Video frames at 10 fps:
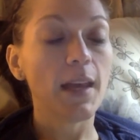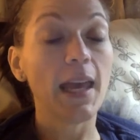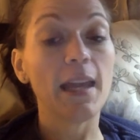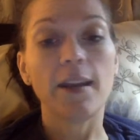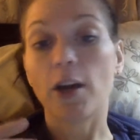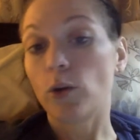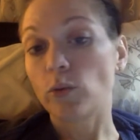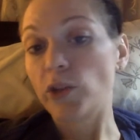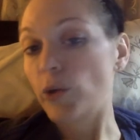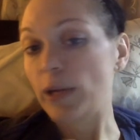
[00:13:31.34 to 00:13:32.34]
and
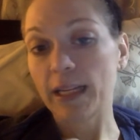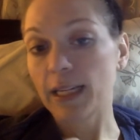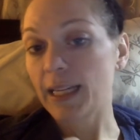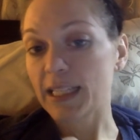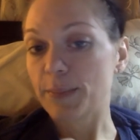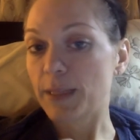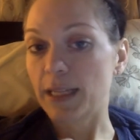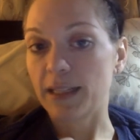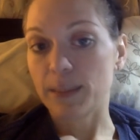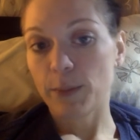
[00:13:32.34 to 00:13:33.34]
no, you cannot
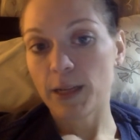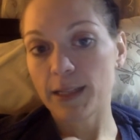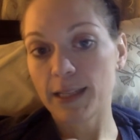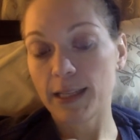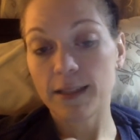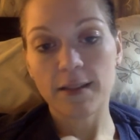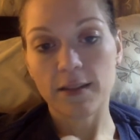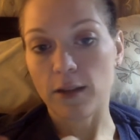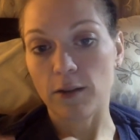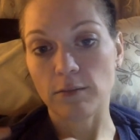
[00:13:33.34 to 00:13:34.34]
expedite this process,
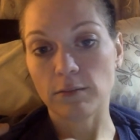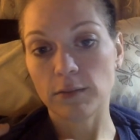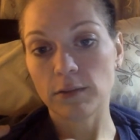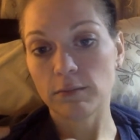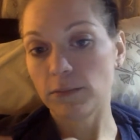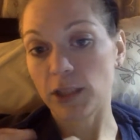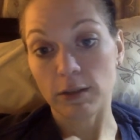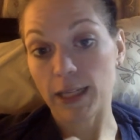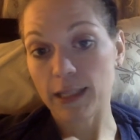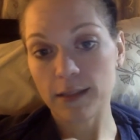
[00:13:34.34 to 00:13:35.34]
so
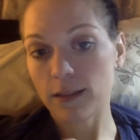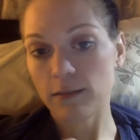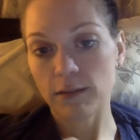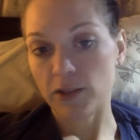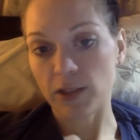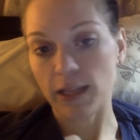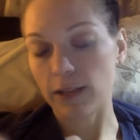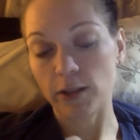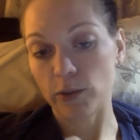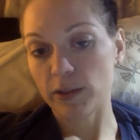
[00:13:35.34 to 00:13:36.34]
don't ask there's like
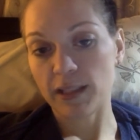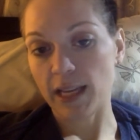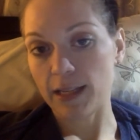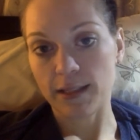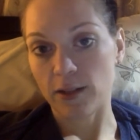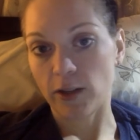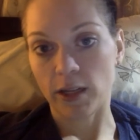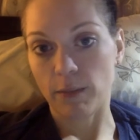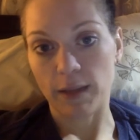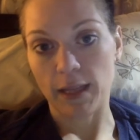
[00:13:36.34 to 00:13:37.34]
no states that are
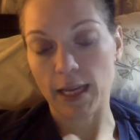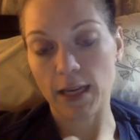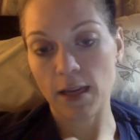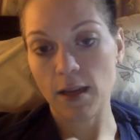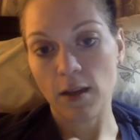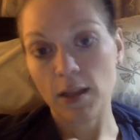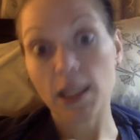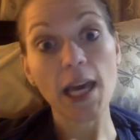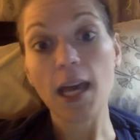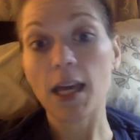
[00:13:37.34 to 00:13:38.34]
going to be like,
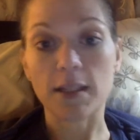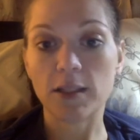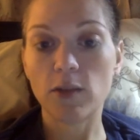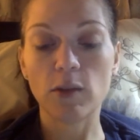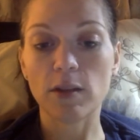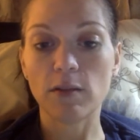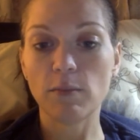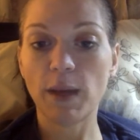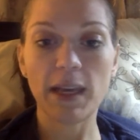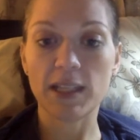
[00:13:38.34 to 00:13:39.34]
yes, you can
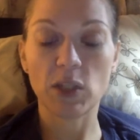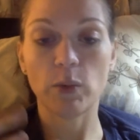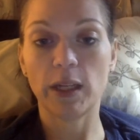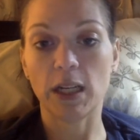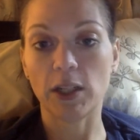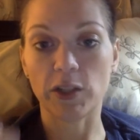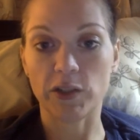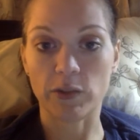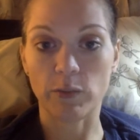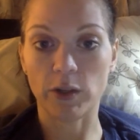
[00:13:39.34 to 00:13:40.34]
pay us $20
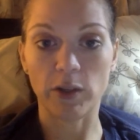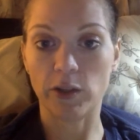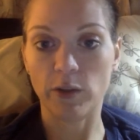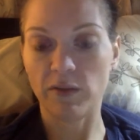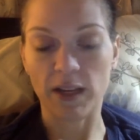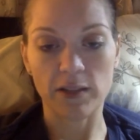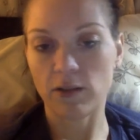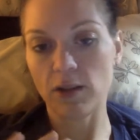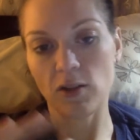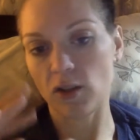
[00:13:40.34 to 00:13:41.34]
and we're going to do it
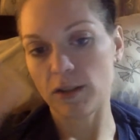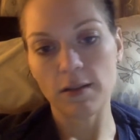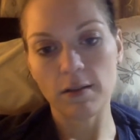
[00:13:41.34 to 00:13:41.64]
faster. It just,